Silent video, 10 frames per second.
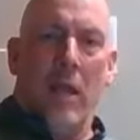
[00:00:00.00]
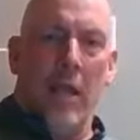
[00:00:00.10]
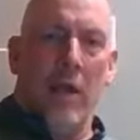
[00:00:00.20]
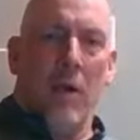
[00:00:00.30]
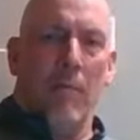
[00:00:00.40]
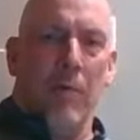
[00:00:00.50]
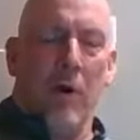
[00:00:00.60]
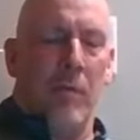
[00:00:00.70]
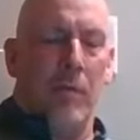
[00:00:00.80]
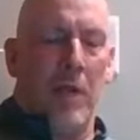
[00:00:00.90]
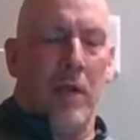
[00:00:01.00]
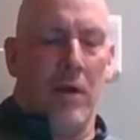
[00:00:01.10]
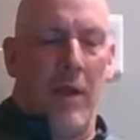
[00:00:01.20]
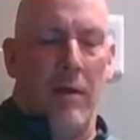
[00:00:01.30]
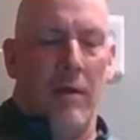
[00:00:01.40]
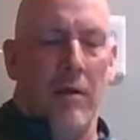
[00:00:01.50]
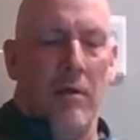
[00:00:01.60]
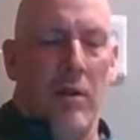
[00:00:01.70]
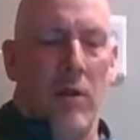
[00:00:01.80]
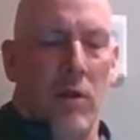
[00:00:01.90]
in our book, Peter, that
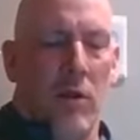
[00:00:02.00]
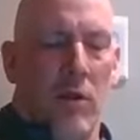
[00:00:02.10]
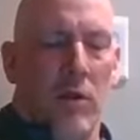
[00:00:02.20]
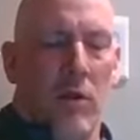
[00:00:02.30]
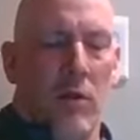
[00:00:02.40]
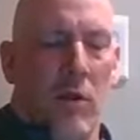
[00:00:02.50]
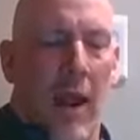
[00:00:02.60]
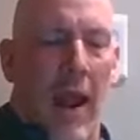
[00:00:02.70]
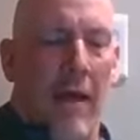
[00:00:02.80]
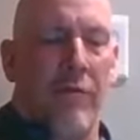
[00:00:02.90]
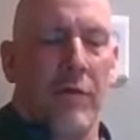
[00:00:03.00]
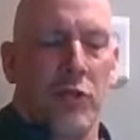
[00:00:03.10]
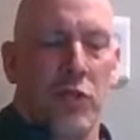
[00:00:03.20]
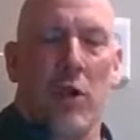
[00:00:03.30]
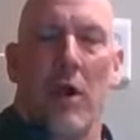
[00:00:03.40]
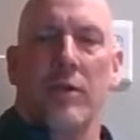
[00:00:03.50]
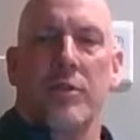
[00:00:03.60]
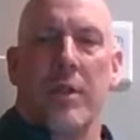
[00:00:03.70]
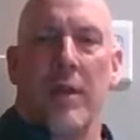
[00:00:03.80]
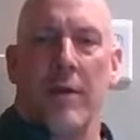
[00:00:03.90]
you, you know you have those
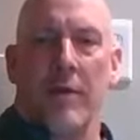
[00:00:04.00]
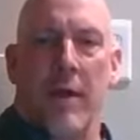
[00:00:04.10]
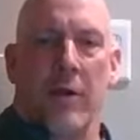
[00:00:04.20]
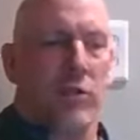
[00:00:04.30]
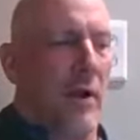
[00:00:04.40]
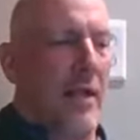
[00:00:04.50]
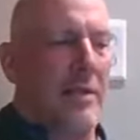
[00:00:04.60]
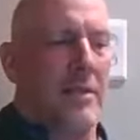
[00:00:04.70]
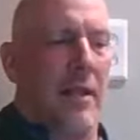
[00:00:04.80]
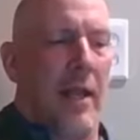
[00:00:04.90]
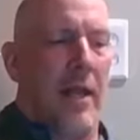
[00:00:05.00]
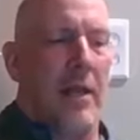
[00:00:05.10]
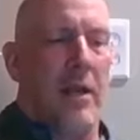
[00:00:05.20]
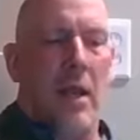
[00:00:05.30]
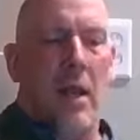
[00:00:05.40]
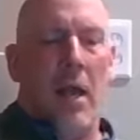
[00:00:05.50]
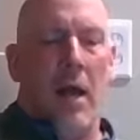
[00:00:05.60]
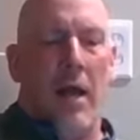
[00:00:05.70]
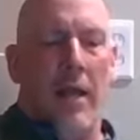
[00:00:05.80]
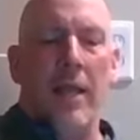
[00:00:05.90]
charts that that are translated
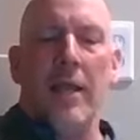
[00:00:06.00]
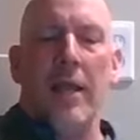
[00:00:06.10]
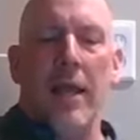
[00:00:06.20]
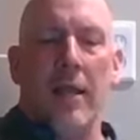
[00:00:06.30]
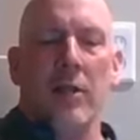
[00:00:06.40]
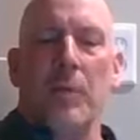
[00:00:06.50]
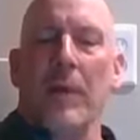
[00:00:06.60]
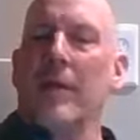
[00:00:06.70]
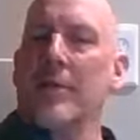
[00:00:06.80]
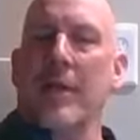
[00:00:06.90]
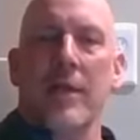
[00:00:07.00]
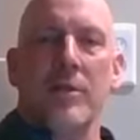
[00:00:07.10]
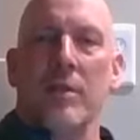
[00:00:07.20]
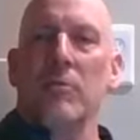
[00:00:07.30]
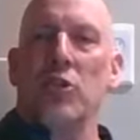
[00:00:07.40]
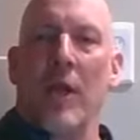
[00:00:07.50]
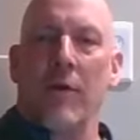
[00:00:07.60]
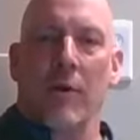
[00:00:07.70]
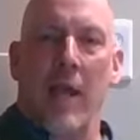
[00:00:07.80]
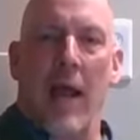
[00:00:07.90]
uh, into English because it is some
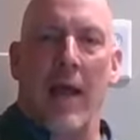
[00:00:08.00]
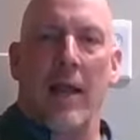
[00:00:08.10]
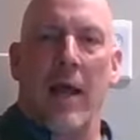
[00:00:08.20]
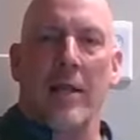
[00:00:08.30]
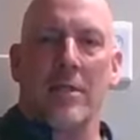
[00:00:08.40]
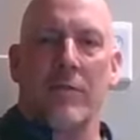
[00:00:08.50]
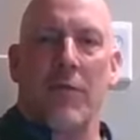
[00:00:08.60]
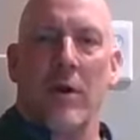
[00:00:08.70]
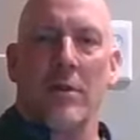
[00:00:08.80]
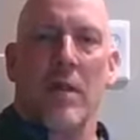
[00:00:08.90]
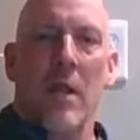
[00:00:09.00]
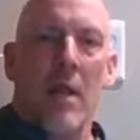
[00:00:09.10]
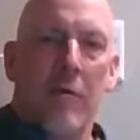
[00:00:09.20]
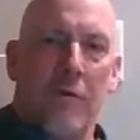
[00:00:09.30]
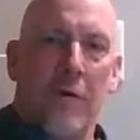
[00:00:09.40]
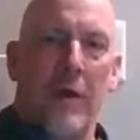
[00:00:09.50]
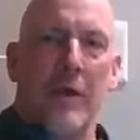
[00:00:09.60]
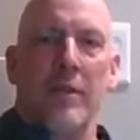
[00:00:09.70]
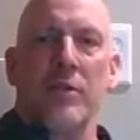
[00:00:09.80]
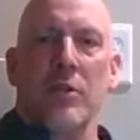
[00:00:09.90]
general guidelines as far as
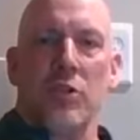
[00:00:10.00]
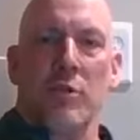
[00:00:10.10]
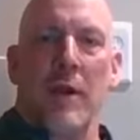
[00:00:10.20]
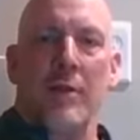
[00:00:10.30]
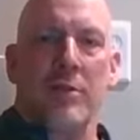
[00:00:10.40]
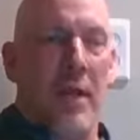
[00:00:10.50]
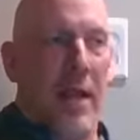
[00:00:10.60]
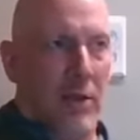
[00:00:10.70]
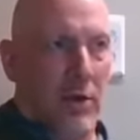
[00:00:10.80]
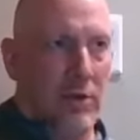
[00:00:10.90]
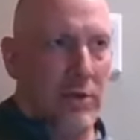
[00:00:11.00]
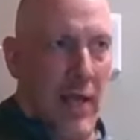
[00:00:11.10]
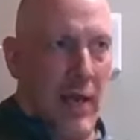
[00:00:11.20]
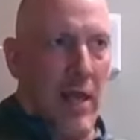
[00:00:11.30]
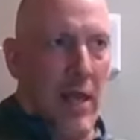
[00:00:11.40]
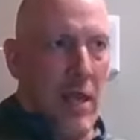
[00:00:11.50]
fitness and strength standards that